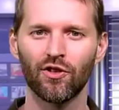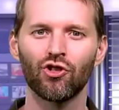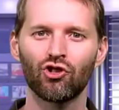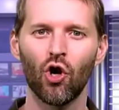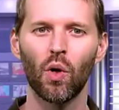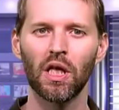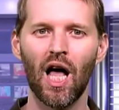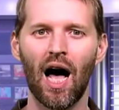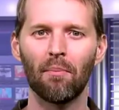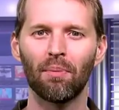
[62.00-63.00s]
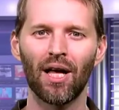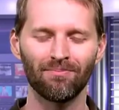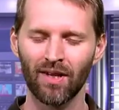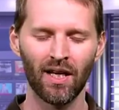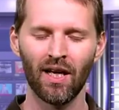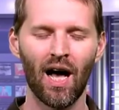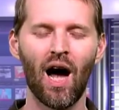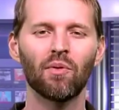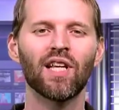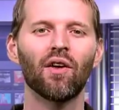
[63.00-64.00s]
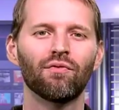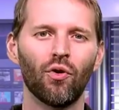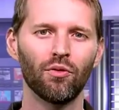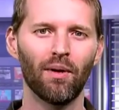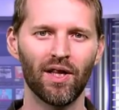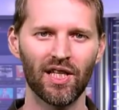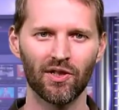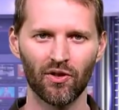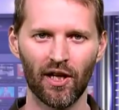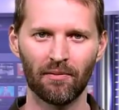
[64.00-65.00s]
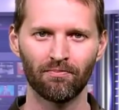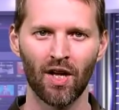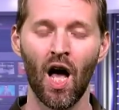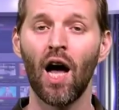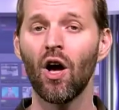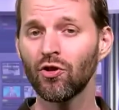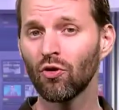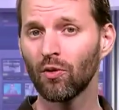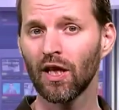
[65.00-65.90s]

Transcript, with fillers: on this show a lot, but I was outvoted by the internet. I also